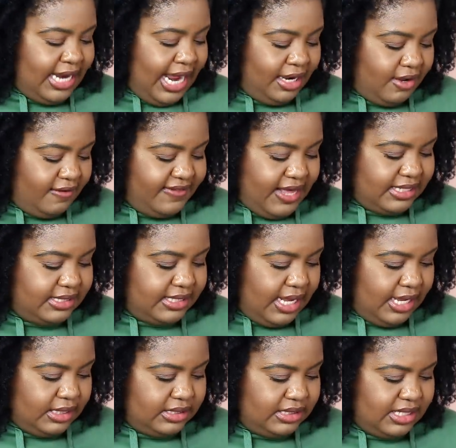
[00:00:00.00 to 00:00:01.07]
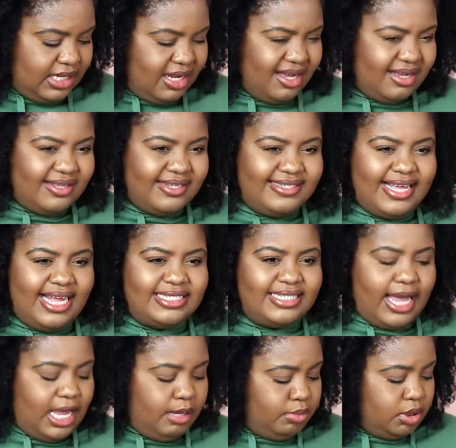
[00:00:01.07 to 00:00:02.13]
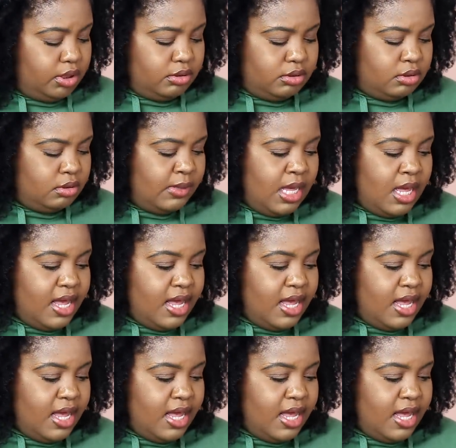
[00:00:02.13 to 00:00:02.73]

I love that scent. Sentai Bloom.